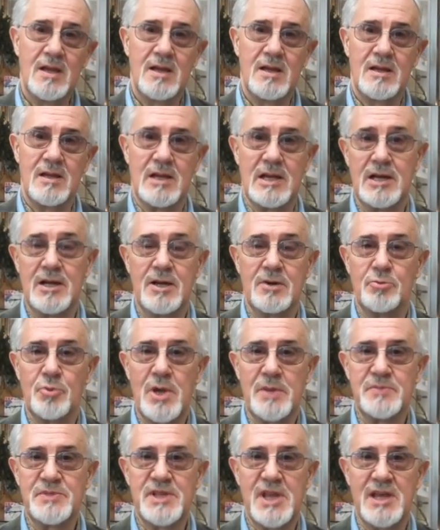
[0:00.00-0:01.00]
Our
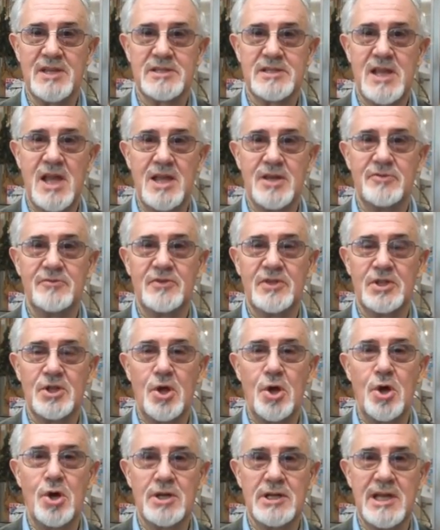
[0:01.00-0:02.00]
website's kind of a
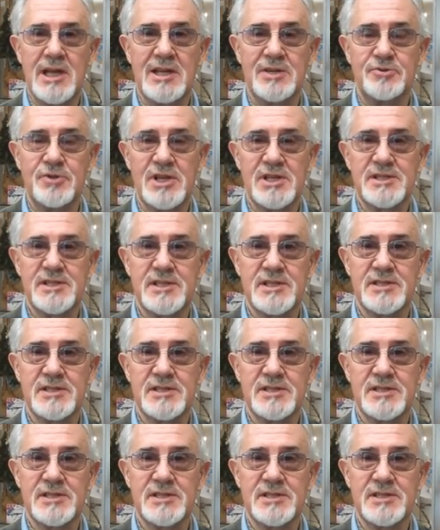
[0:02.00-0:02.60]
long address.